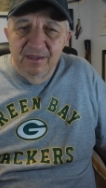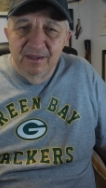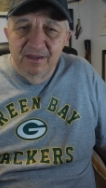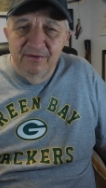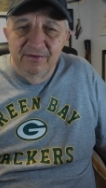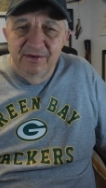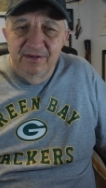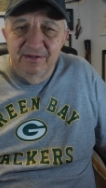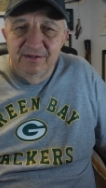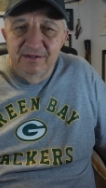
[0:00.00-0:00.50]
I
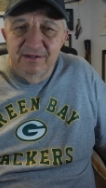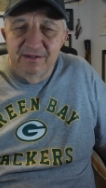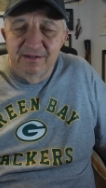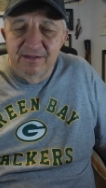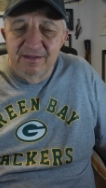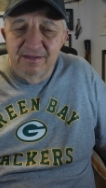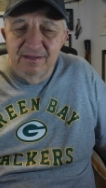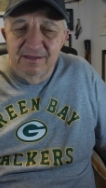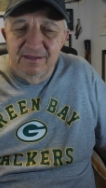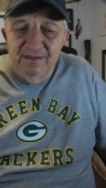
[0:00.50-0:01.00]
mean,
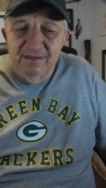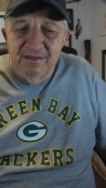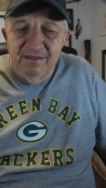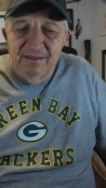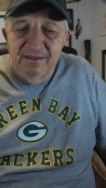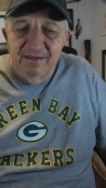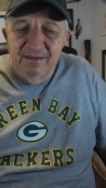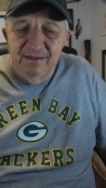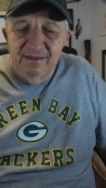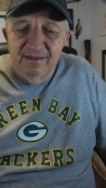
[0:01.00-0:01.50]

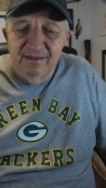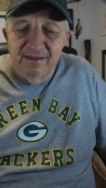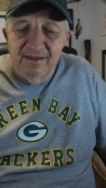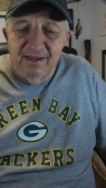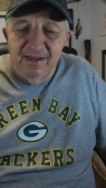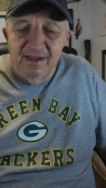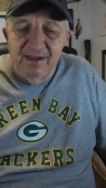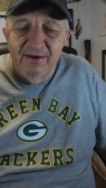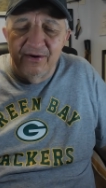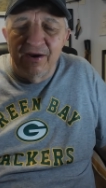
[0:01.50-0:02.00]

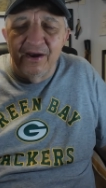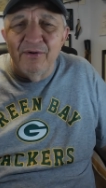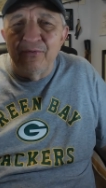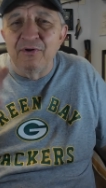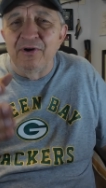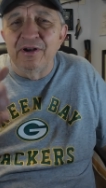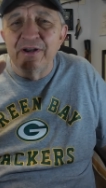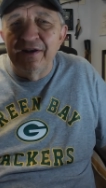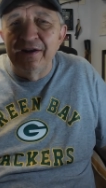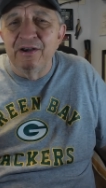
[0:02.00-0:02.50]
I
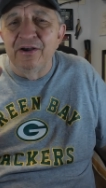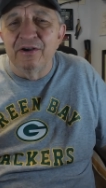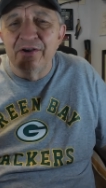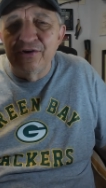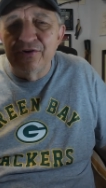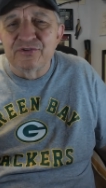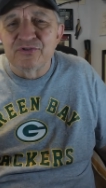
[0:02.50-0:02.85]
want to hear your